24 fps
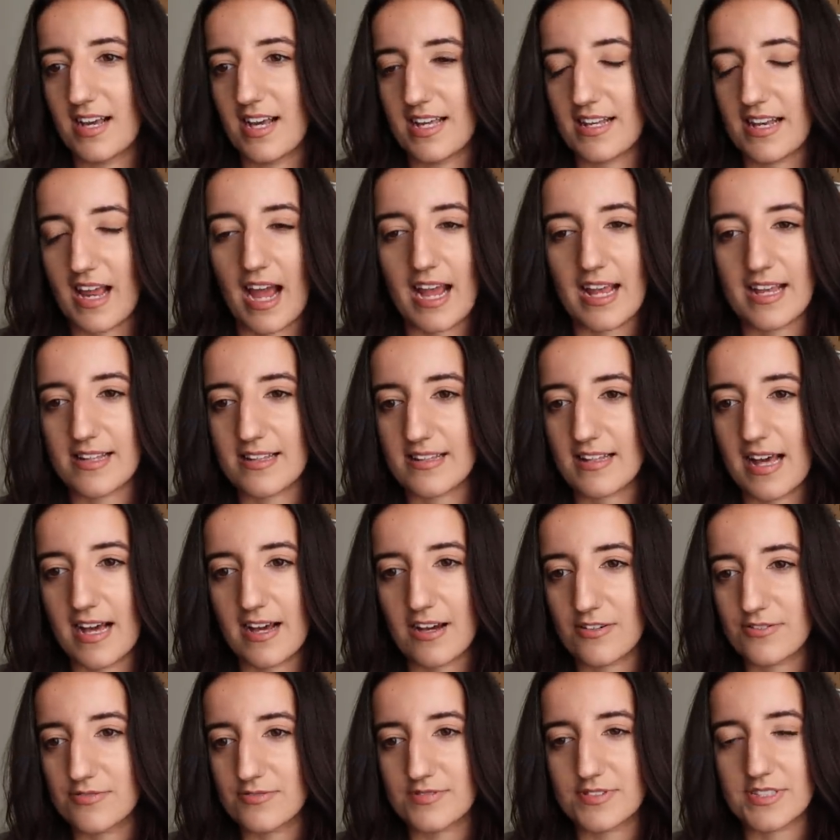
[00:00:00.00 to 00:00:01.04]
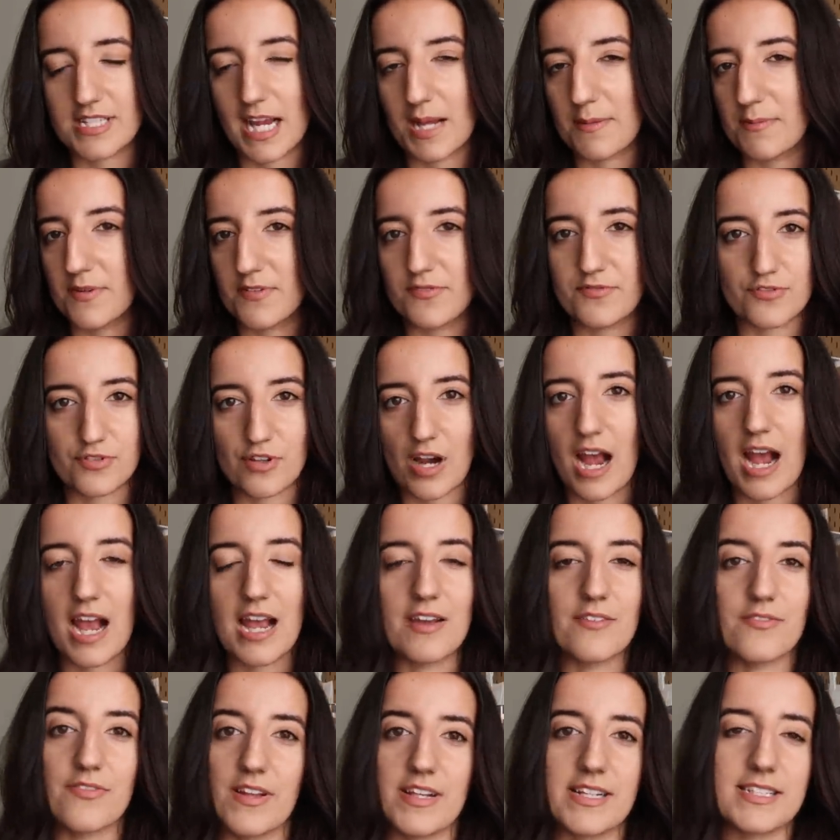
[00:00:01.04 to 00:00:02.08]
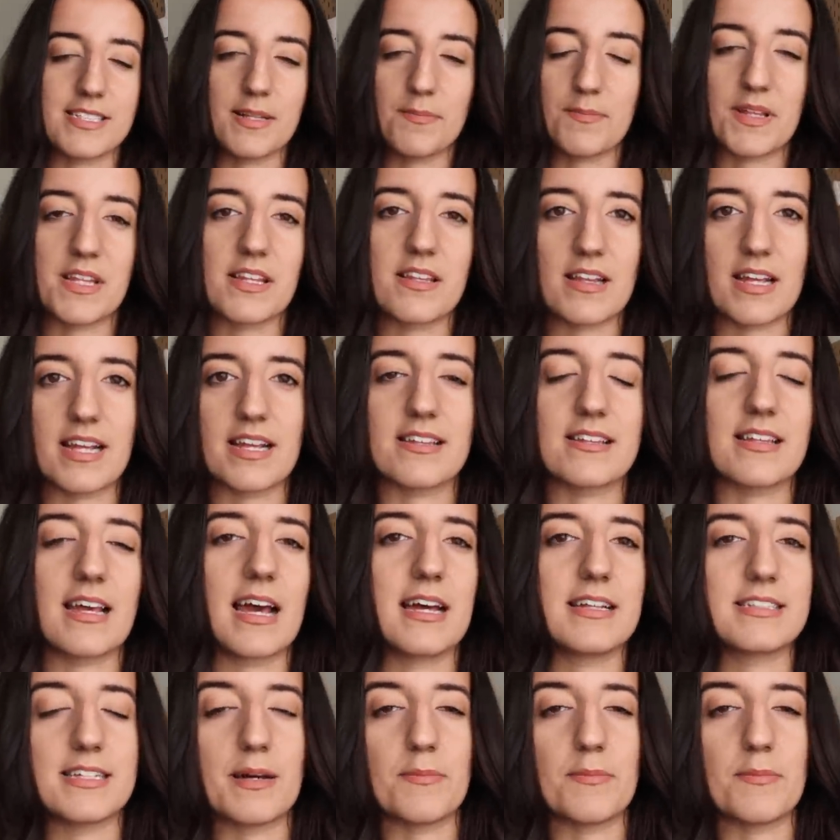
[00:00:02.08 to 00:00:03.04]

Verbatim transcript: an iCloud type of drive, like something like that.